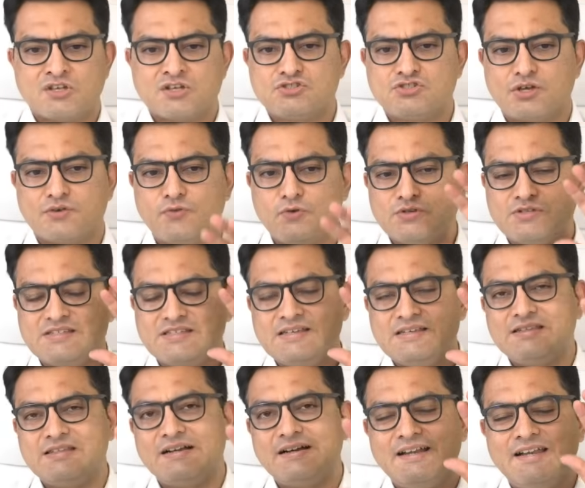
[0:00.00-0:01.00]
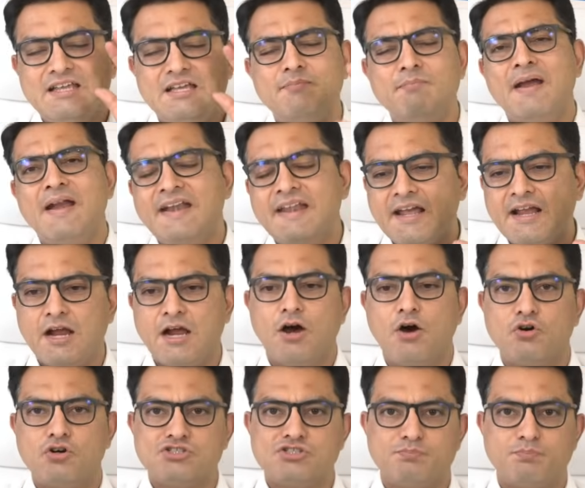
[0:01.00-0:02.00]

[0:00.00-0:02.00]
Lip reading: So if you see the demat accounts,